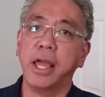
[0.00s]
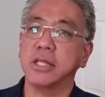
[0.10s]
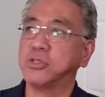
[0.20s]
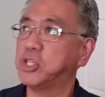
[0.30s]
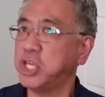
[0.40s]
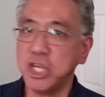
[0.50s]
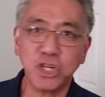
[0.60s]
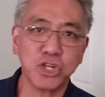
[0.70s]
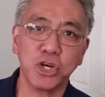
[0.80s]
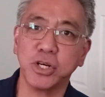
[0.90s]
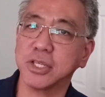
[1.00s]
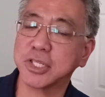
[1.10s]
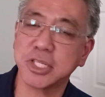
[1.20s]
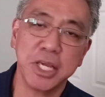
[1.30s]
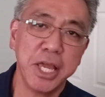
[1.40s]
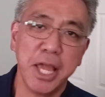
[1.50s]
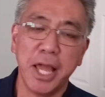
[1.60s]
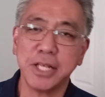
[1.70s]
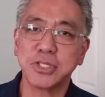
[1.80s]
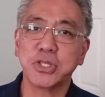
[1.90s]
and t-shirts.
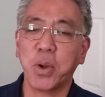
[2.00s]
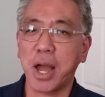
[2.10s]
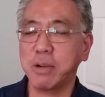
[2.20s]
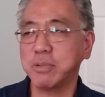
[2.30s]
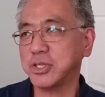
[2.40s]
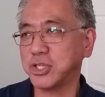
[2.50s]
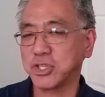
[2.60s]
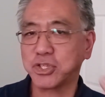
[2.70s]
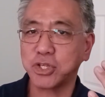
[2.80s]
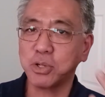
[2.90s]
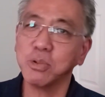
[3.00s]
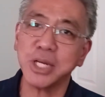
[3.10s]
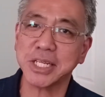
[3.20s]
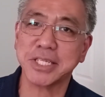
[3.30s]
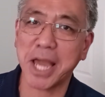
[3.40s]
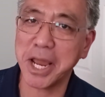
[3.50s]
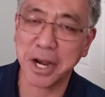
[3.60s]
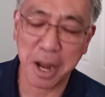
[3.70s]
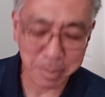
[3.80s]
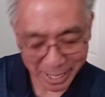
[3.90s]
And so I was just so
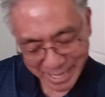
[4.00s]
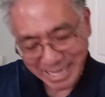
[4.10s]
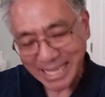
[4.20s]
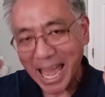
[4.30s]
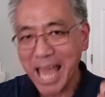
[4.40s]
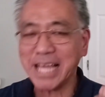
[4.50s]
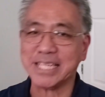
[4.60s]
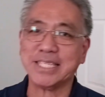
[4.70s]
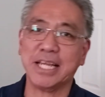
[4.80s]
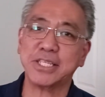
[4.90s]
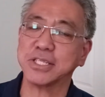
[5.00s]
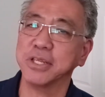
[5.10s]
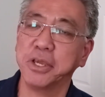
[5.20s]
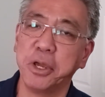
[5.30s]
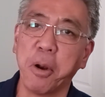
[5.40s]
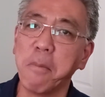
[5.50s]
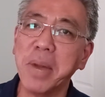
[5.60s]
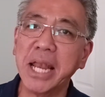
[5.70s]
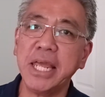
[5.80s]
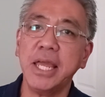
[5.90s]
excited. I'm like, yes, that's, you know,
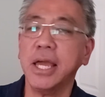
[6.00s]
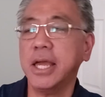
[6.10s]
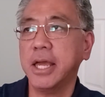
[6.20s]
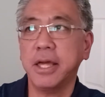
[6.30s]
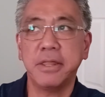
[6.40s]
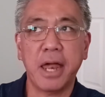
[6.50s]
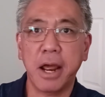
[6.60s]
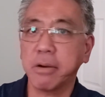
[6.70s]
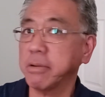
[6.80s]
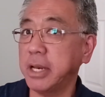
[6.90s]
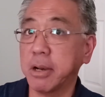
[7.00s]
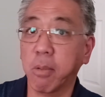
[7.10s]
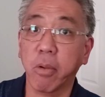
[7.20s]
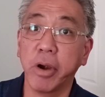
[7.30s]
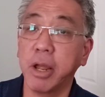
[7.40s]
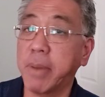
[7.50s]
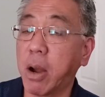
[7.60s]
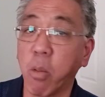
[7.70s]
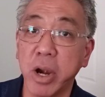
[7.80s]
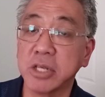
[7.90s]
money that I don't need to worry
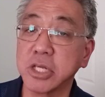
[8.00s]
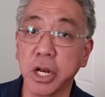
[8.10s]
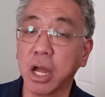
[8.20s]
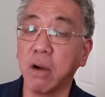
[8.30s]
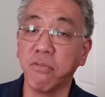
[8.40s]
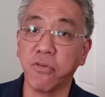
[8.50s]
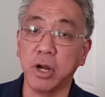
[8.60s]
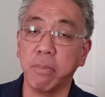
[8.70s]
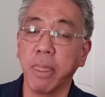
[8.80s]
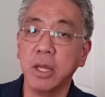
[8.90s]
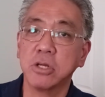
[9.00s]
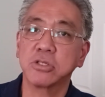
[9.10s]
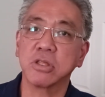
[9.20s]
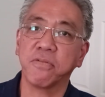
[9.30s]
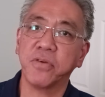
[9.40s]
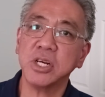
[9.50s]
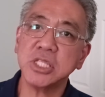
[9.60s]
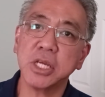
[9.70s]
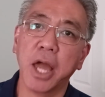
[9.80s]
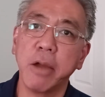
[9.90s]
about where it's going to come from. So the
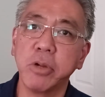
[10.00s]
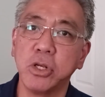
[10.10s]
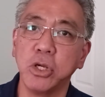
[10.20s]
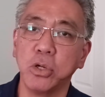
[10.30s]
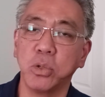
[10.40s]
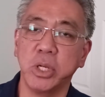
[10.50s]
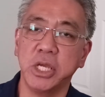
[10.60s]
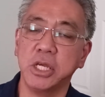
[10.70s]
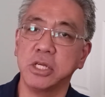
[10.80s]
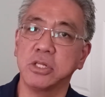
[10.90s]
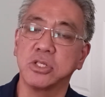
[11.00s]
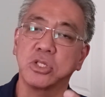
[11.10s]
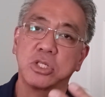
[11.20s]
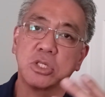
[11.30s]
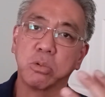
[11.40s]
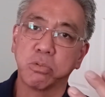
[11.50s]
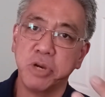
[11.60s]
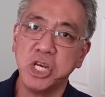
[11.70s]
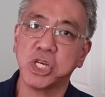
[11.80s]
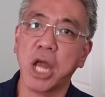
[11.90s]
first thing I would do is
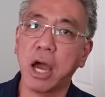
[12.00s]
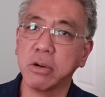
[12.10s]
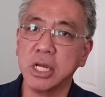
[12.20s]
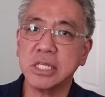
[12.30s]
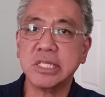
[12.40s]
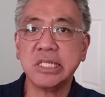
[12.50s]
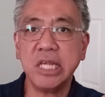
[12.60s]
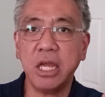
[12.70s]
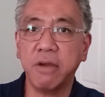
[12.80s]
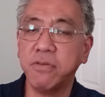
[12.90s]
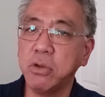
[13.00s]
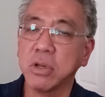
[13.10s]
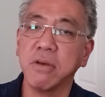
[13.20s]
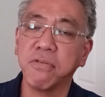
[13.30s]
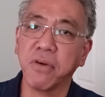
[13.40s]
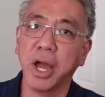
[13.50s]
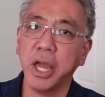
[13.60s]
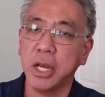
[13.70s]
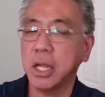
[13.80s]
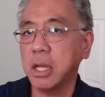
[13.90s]
reach out and see if you can
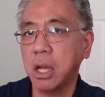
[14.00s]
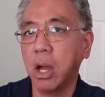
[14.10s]
find